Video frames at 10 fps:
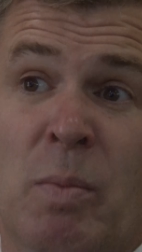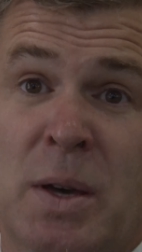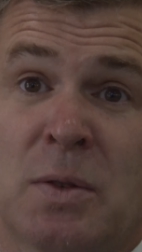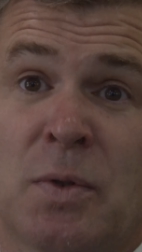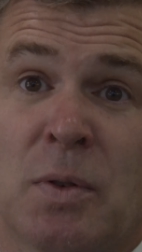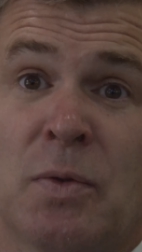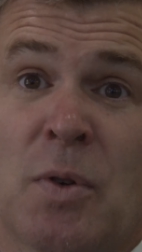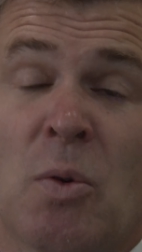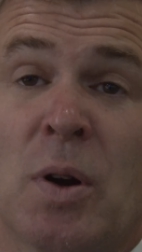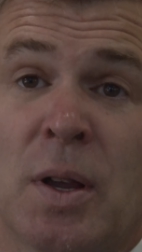best foot
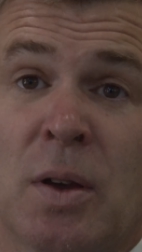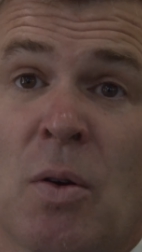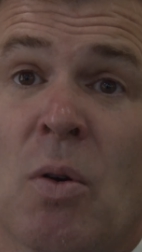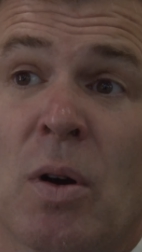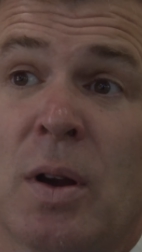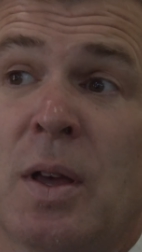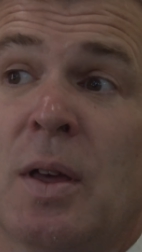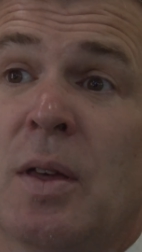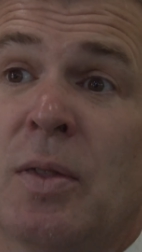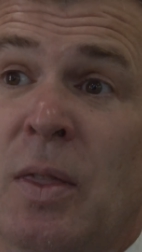forward in court,
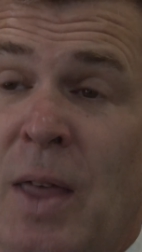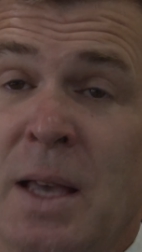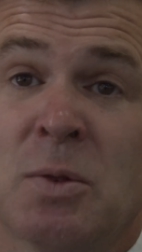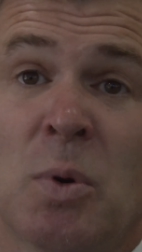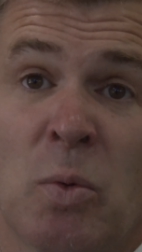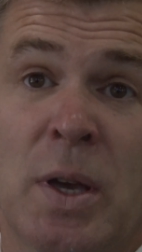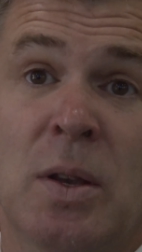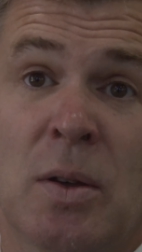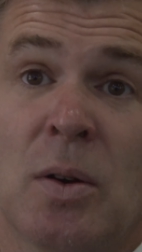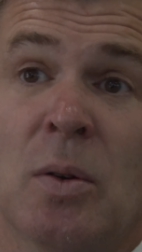then that's what we
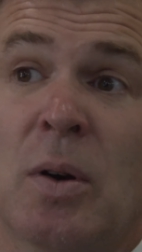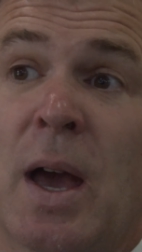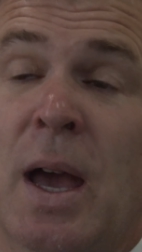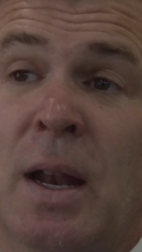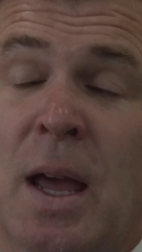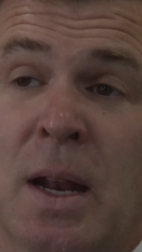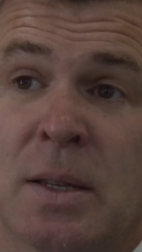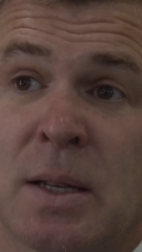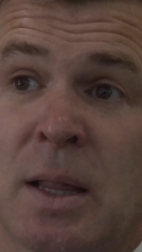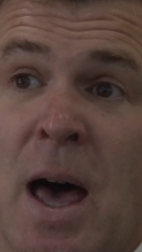do. And, and
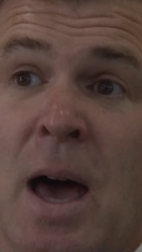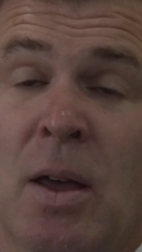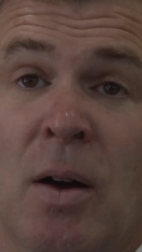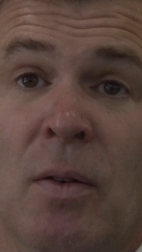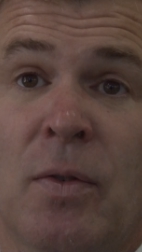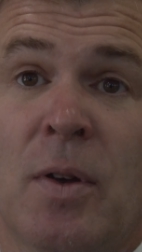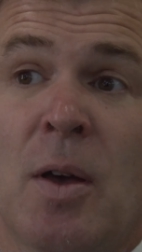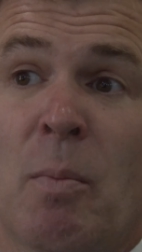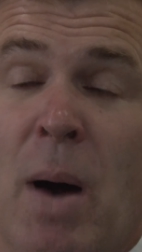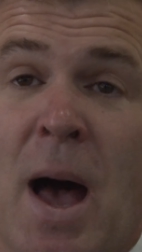it's a lot of
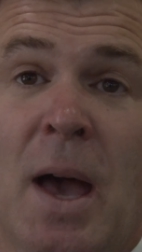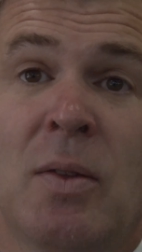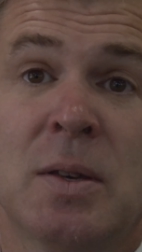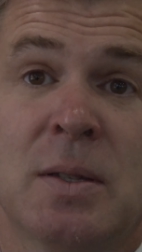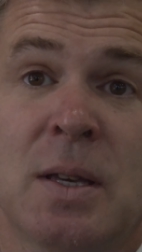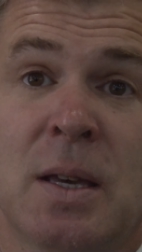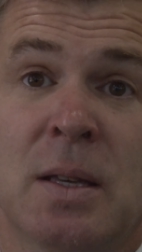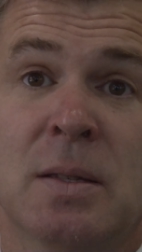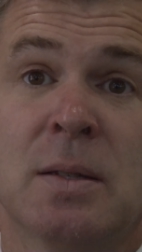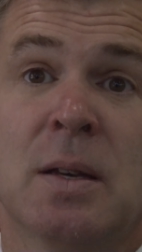behind the
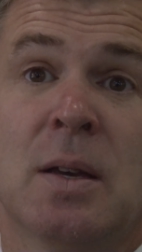scenes,